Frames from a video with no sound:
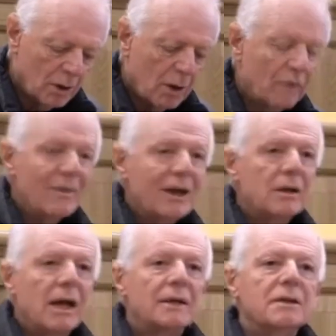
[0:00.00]
of
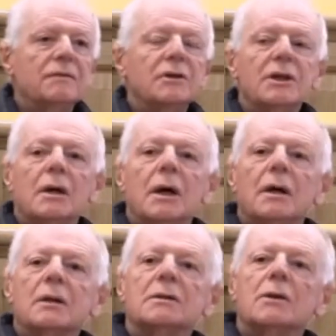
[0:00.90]
mental activity
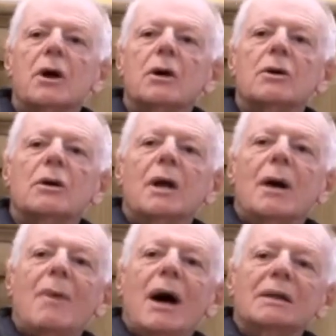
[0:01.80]
that's going on in
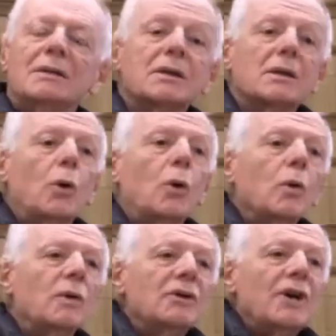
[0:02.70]
our minds
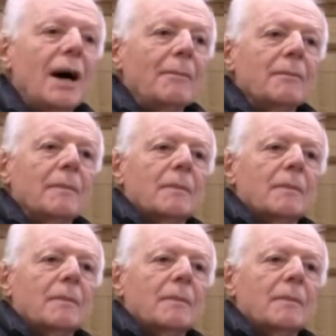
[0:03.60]
all the time.